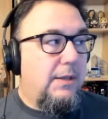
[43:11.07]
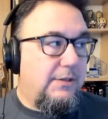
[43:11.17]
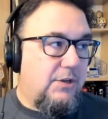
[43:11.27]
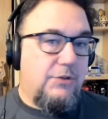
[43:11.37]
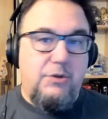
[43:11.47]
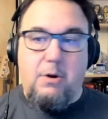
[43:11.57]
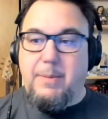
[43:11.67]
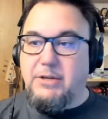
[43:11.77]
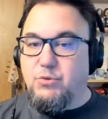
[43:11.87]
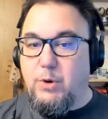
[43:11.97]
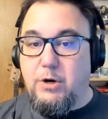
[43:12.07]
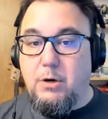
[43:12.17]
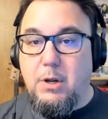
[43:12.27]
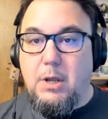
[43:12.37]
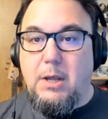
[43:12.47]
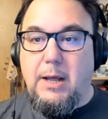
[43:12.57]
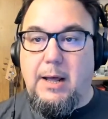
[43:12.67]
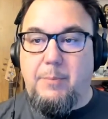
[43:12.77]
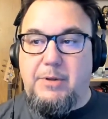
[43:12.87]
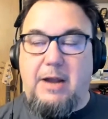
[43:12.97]
That's also on my Twitter
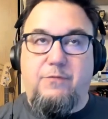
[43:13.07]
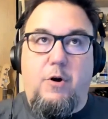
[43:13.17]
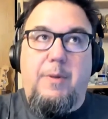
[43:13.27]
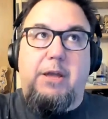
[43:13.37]
platform.